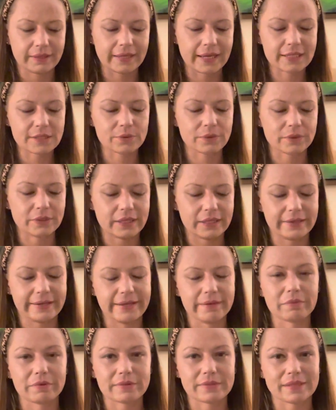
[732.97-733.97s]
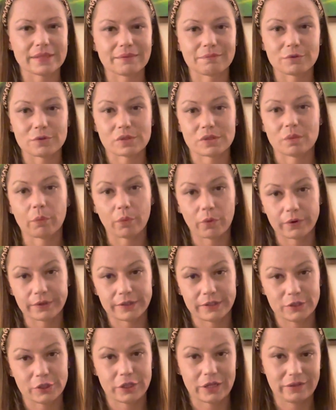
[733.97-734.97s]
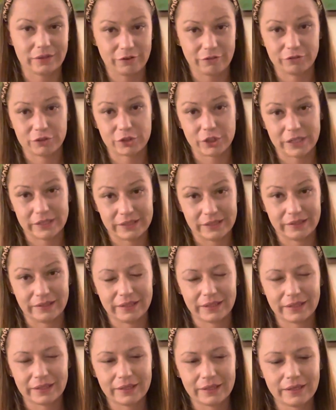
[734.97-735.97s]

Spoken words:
that's what enables them to support each other energetically.